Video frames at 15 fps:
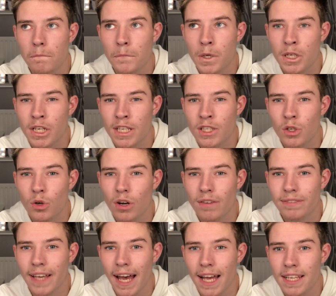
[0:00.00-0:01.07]
But she sort
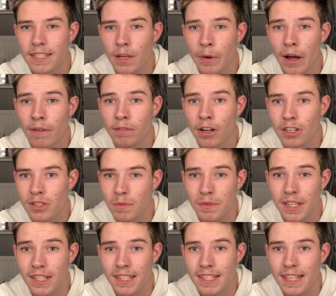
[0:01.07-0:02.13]
of guessed. I went, I've got
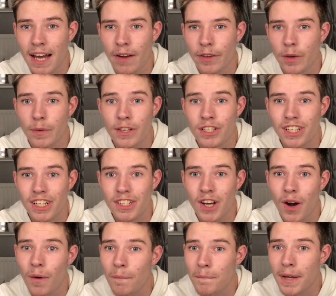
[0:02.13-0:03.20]
something to tell you, and she
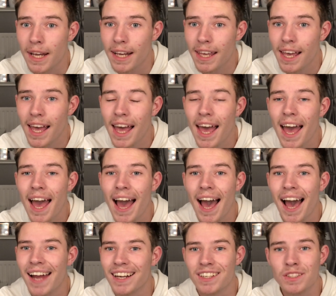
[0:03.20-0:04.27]
told me,
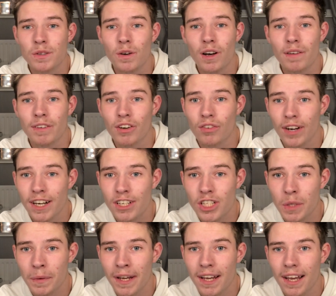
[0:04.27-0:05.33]
and I sort of agreed
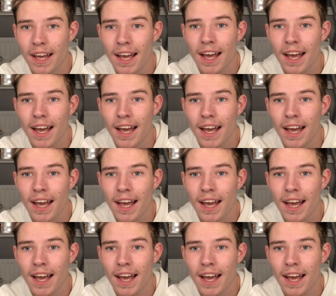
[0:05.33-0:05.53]
to it.